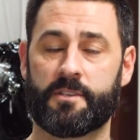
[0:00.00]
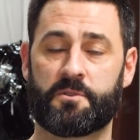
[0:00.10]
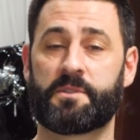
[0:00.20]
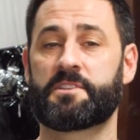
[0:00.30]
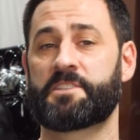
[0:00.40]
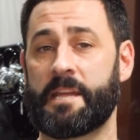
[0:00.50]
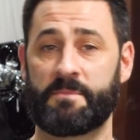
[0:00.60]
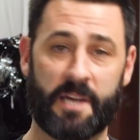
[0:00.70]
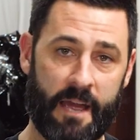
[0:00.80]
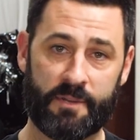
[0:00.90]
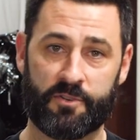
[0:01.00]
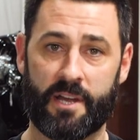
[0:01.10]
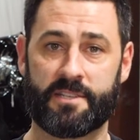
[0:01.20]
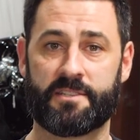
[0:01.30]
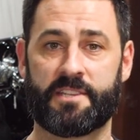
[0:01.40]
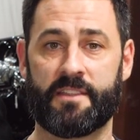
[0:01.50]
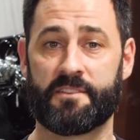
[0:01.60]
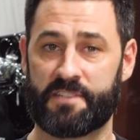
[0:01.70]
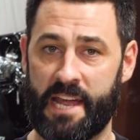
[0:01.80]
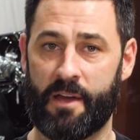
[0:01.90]
So at the same time, it tries to send
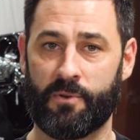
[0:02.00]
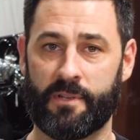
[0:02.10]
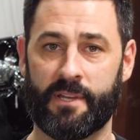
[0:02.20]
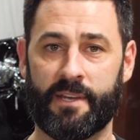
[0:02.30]
the sound,